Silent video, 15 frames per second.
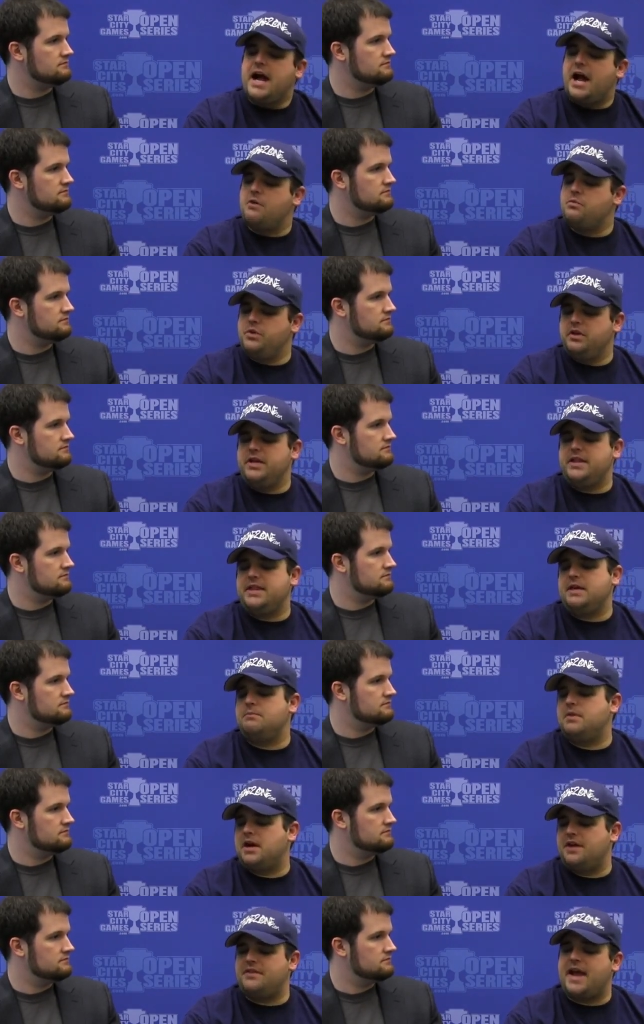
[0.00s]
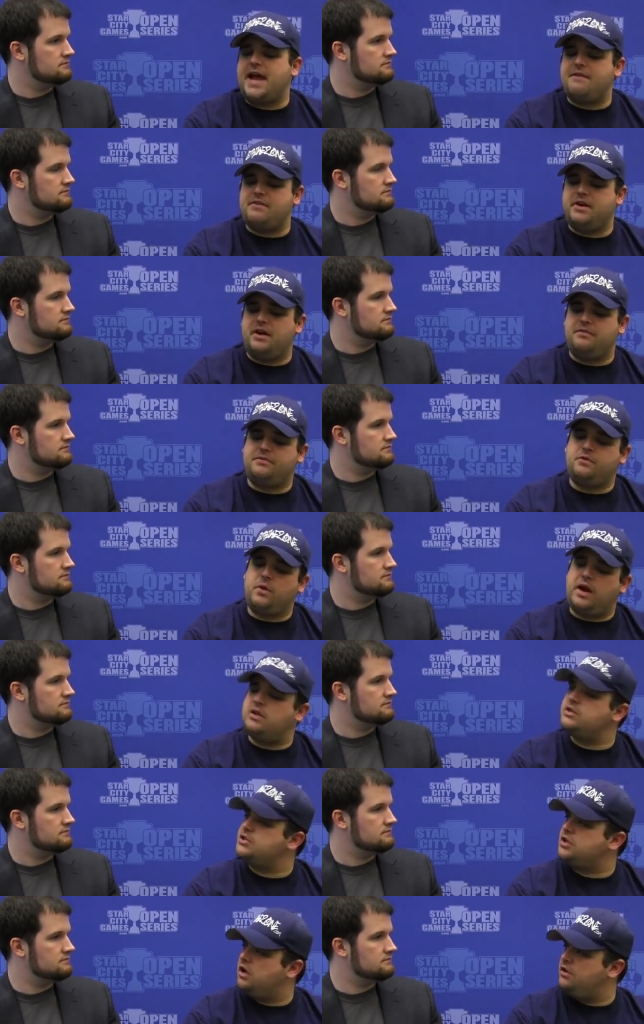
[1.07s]
Speaker 1: I really think because I have enough
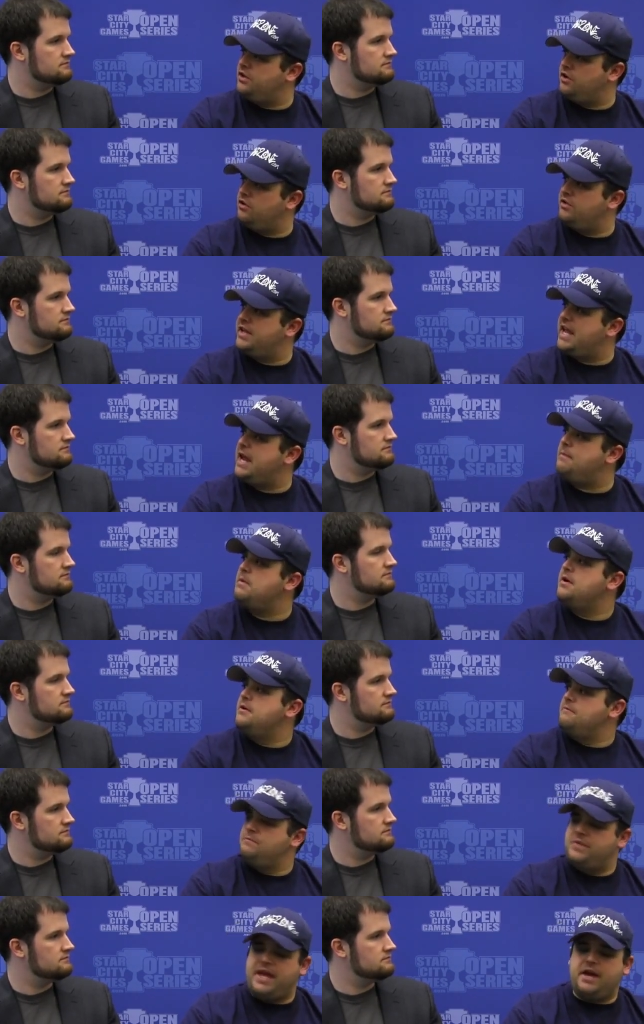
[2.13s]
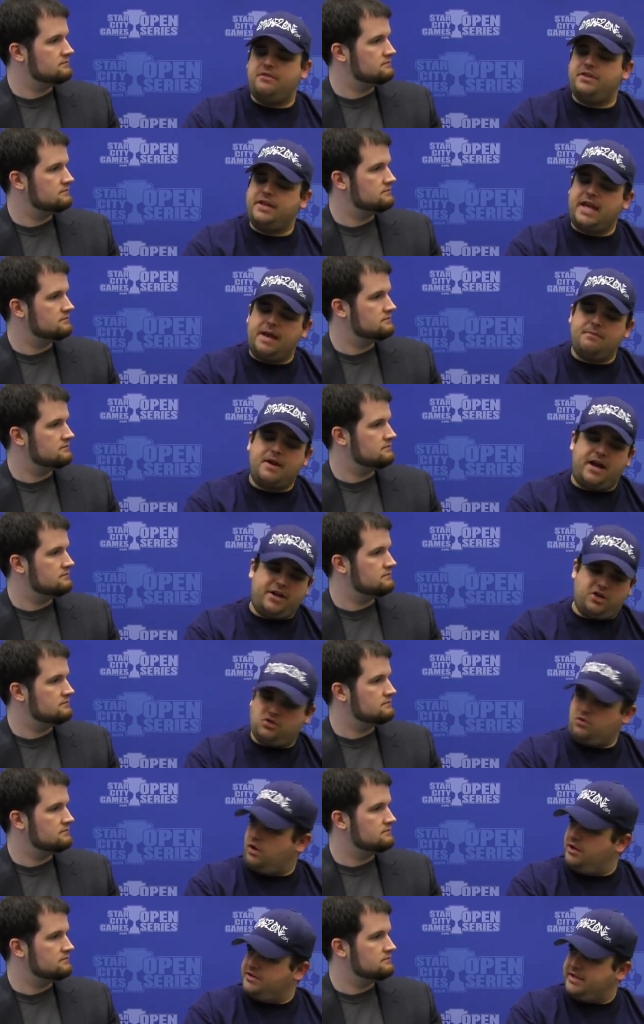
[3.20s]
groundswell in the early game that the game kind of
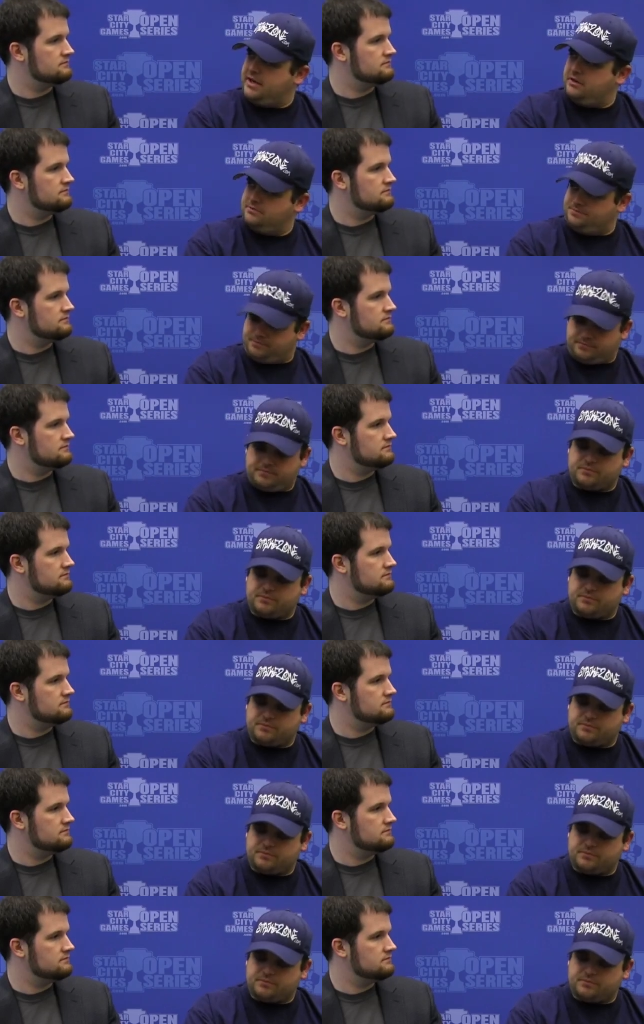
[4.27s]
draws out.